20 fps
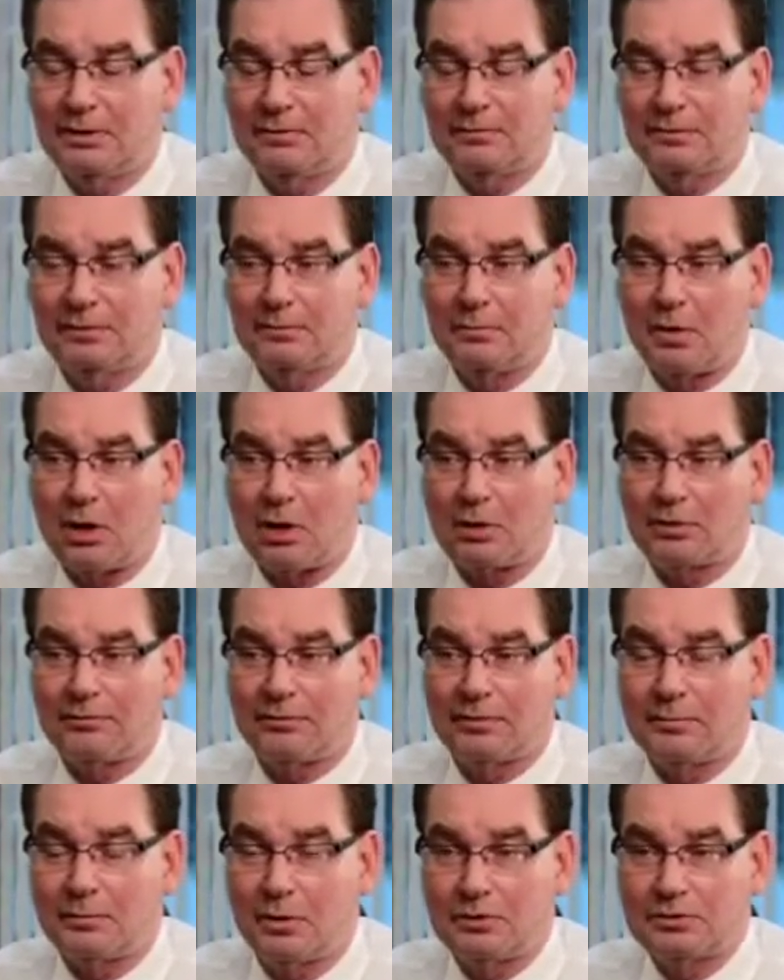of
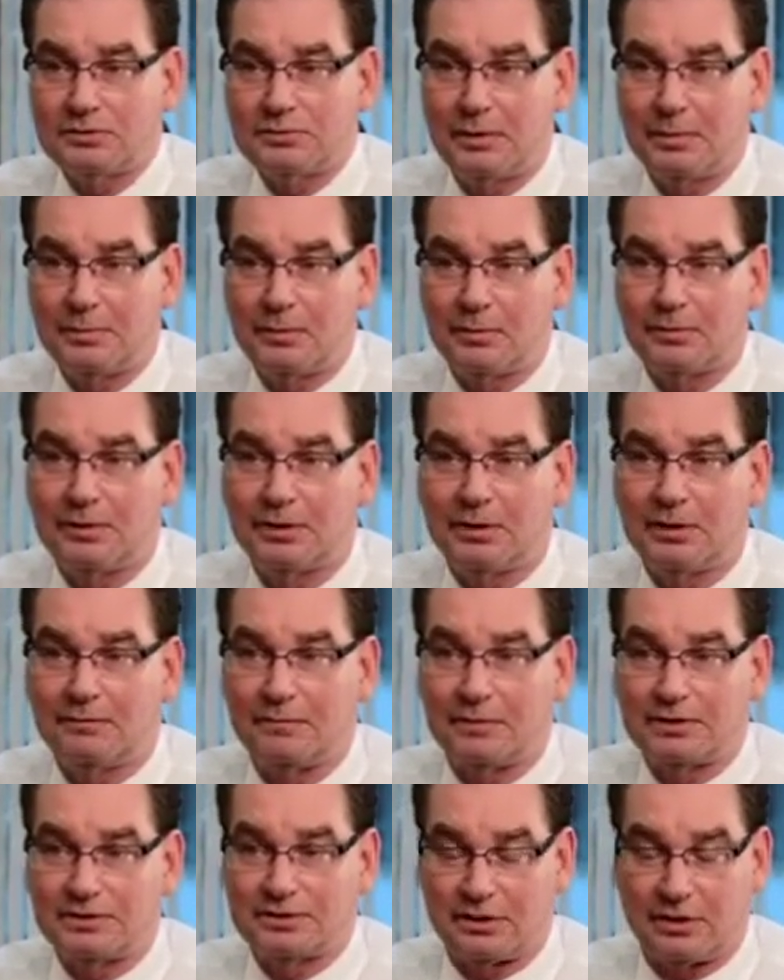thermography, most people think of
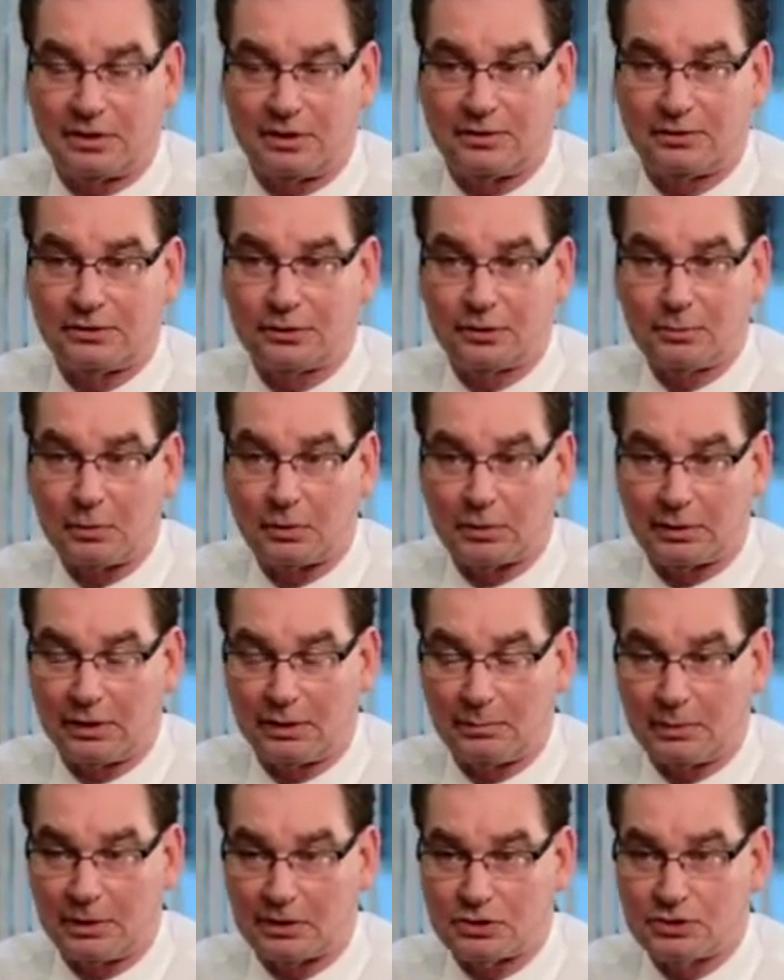it as a thermal
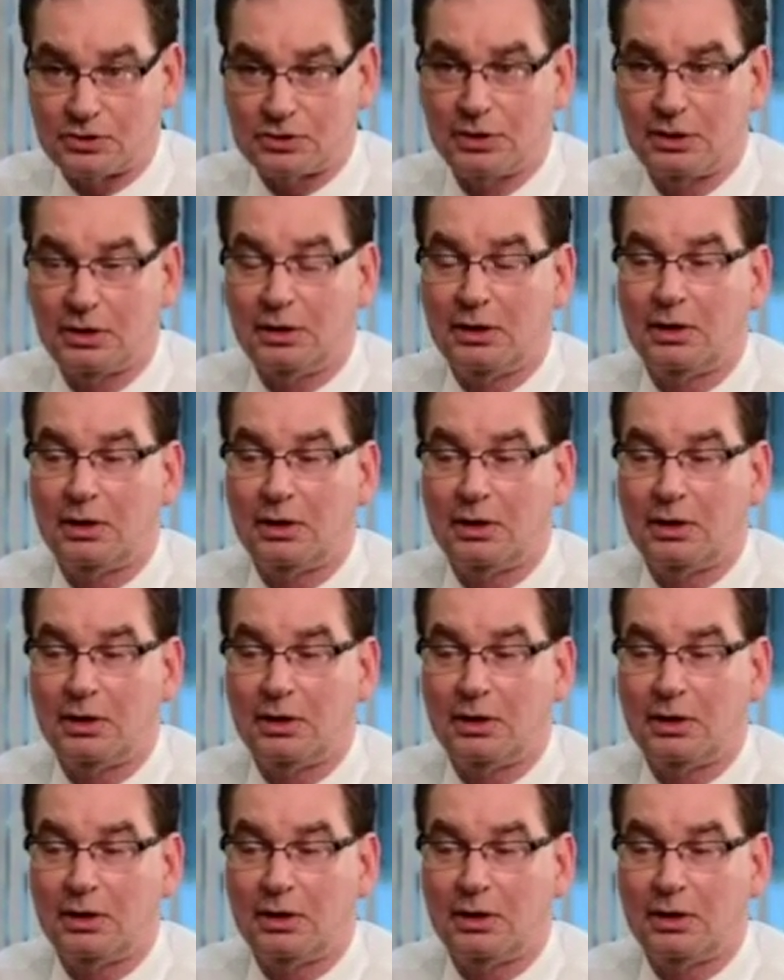image.